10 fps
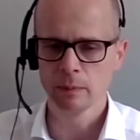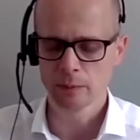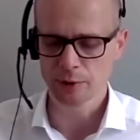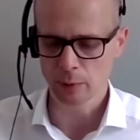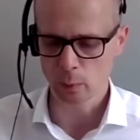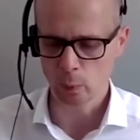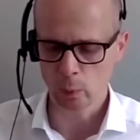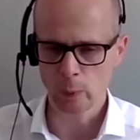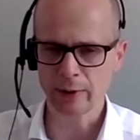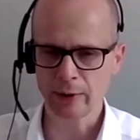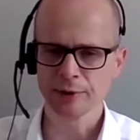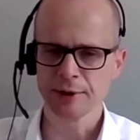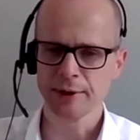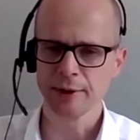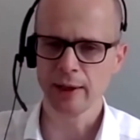So we
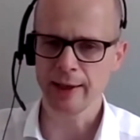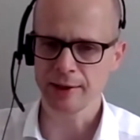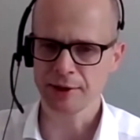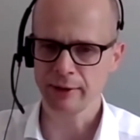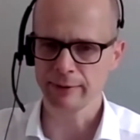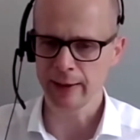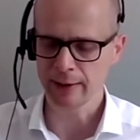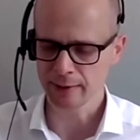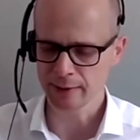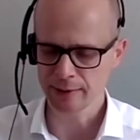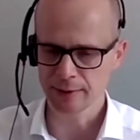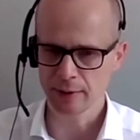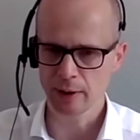consider ESG factors